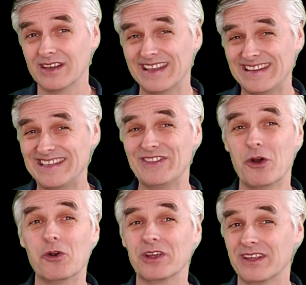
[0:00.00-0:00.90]
can you see if the
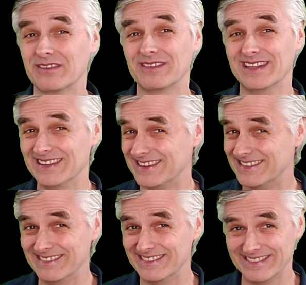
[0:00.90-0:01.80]
owner can
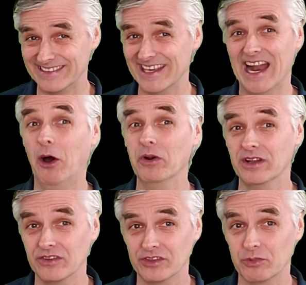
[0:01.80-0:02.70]
get
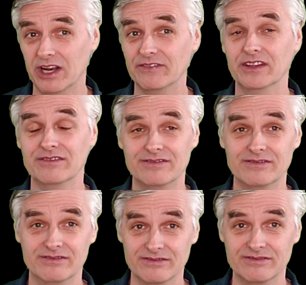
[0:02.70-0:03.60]
out so we don't have to
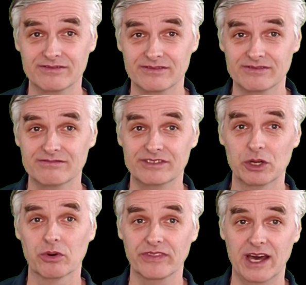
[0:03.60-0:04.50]

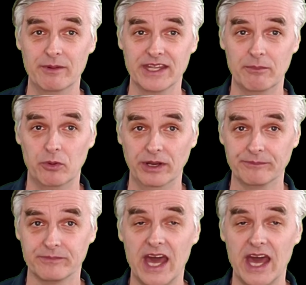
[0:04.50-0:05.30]
deal with them at that point?